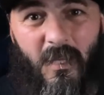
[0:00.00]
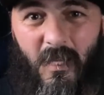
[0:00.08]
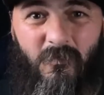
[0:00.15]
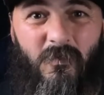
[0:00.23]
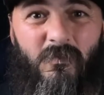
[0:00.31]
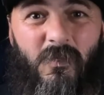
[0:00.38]

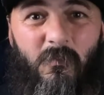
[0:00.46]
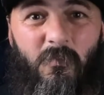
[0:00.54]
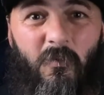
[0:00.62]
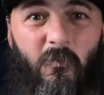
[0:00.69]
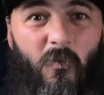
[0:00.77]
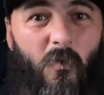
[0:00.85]
As I said
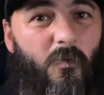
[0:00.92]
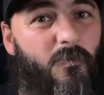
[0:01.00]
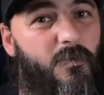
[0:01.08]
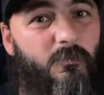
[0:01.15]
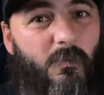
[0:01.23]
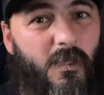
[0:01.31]
before,
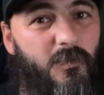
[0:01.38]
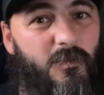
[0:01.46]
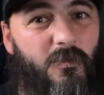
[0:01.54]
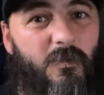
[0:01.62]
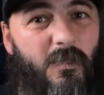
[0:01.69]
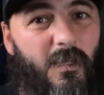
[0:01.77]
just make
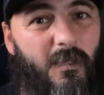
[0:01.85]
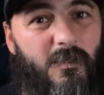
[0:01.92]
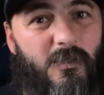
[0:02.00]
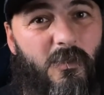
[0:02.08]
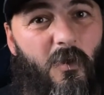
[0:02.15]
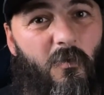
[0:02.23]
sure you get
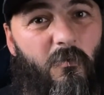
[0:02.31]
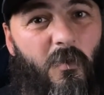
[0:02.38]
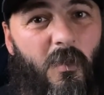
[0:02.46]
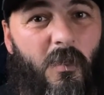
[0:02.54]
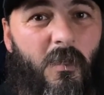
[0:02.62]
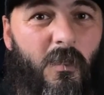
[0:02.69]
yourself
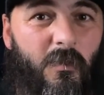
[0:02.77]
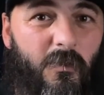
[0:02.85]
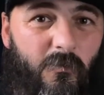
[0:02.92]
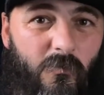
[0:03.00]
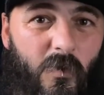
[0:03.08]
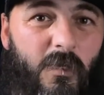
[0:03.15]

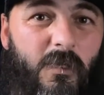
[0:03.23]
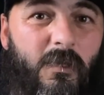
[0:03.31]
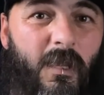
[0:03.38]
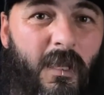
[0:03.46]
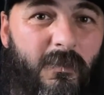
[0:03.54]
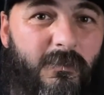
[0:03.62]
the right
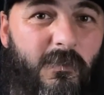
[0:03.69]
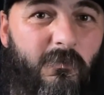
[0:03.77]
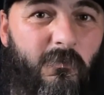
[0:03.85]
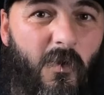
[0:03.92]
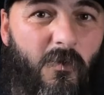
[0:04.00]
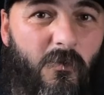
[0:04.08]

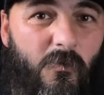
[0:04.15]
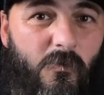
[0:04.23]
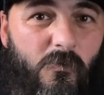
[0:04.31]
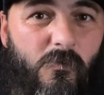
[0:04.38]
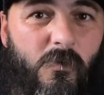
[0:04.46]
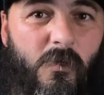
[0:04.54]

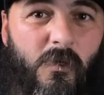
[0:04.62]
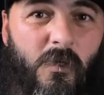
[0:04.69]
antifungal